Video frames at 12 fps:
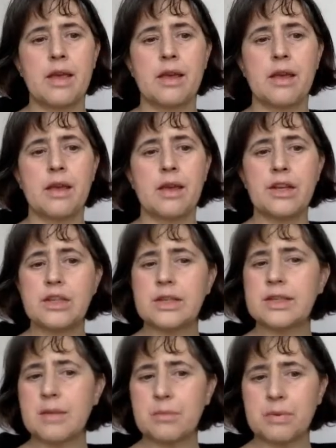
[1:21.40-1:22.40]
Uh, each
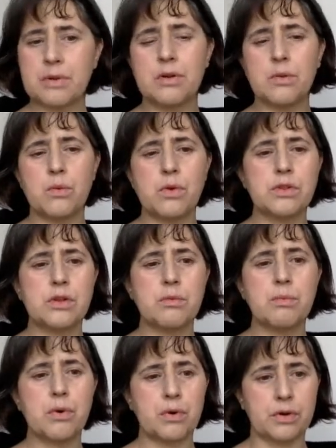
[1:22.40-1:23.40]
example was
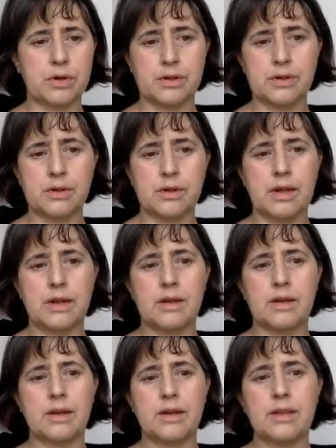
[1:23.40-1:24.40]
important
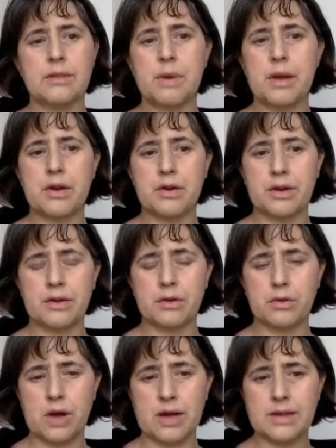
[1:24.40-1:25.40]
and inspiring
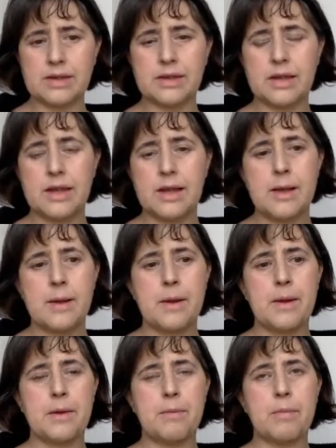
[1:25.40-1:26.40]
to us
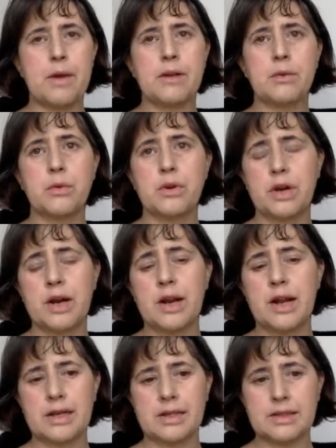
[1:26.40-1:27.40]
uh, but we
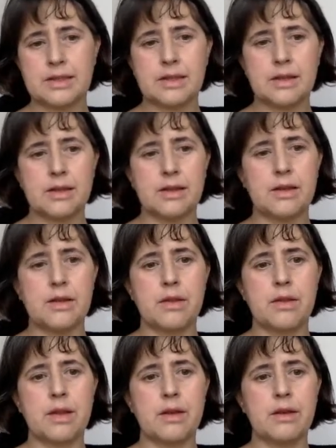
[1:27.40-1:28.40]
realized uh,
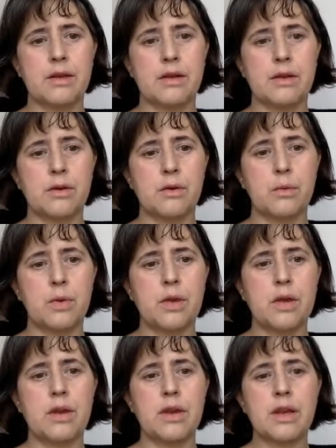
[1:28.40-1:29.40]
that uh,
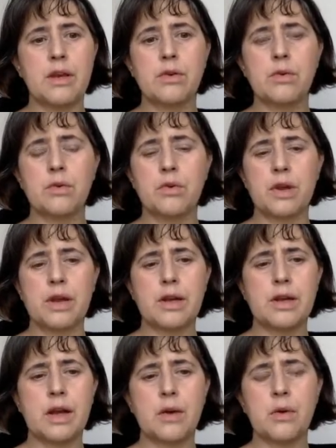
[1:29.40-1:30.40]
we need to
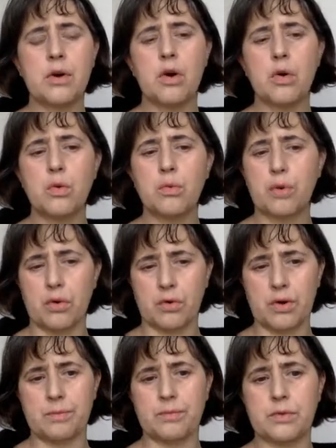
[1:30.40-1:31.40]
create our own
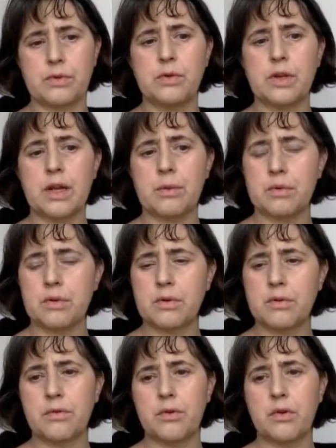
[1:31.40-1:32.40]
program
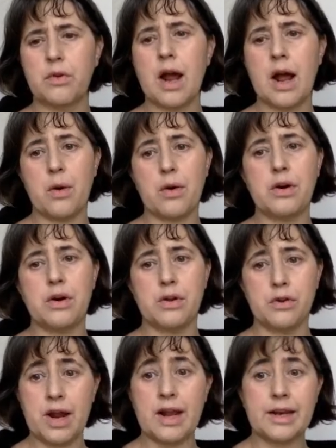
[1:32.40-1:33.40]
suitable for our
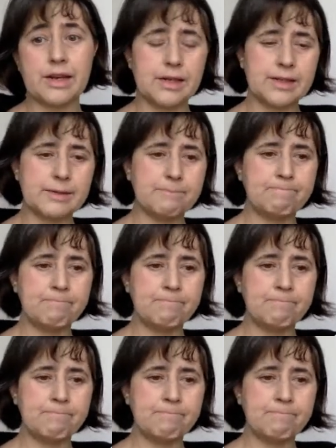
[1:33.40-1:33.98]
realities.